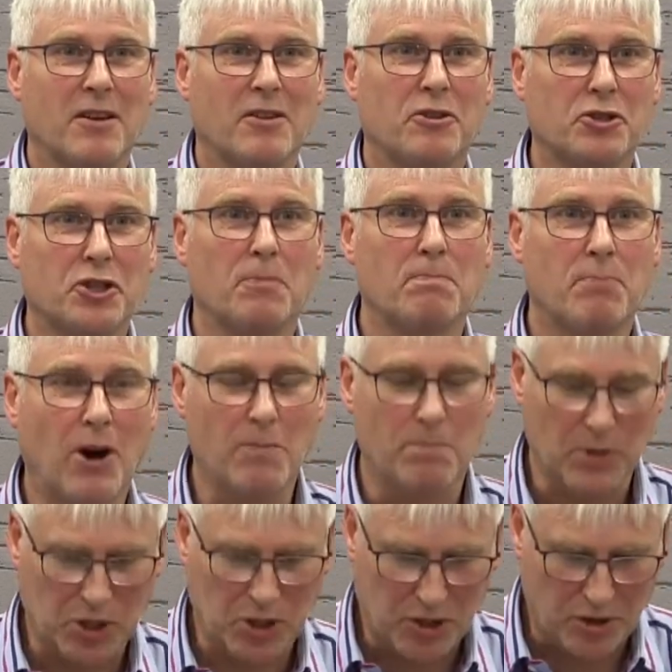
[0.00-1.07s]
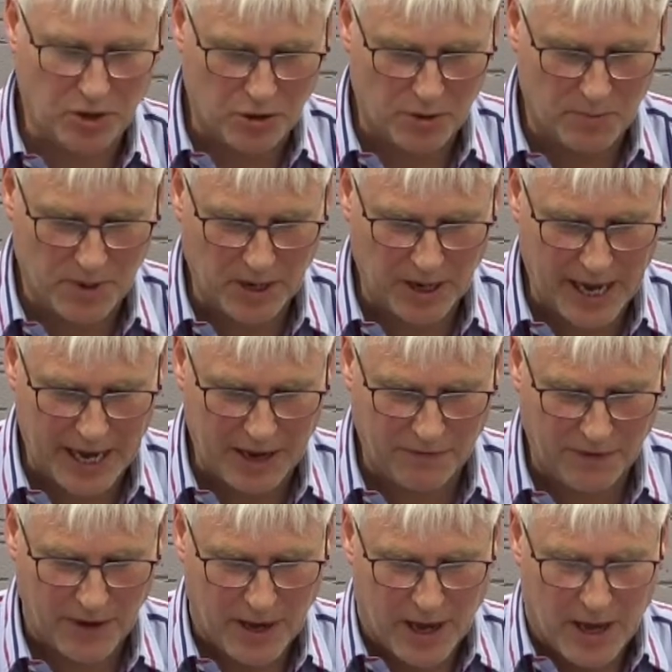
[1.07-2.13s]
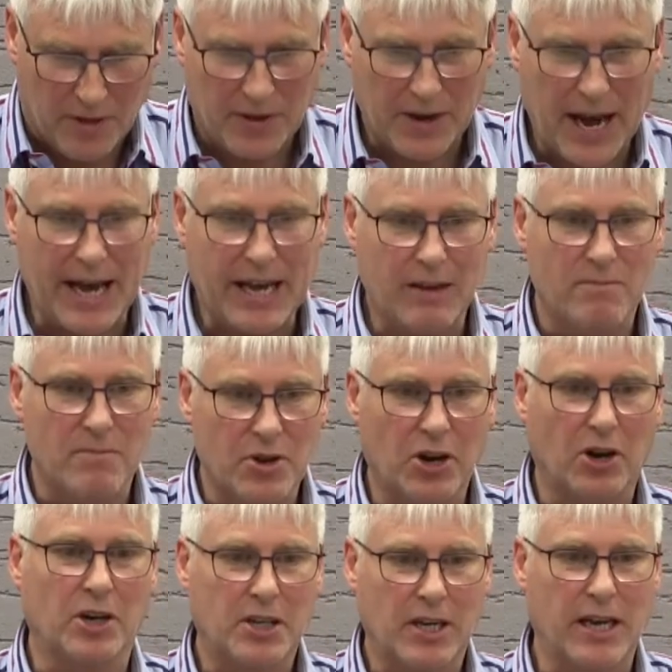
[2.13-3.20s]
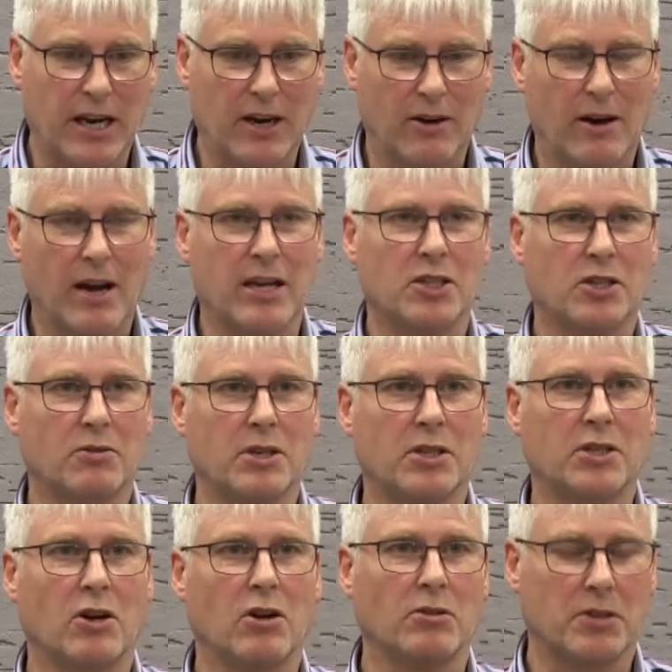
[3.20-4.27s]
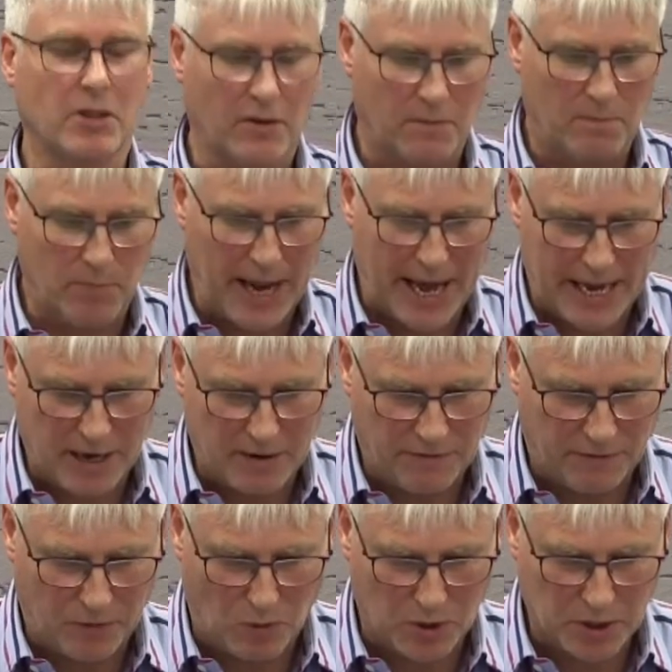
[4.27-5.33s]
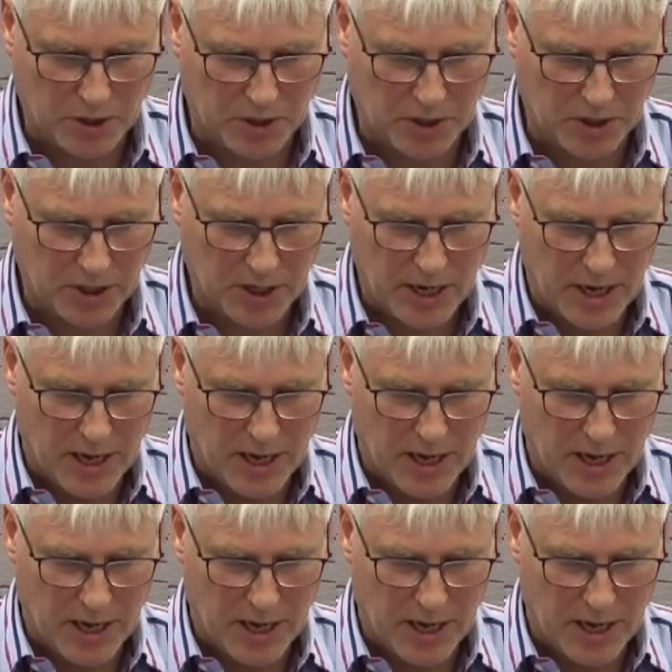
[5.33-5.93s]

There's a purpose to human life, that I am not here as a result of blind forces,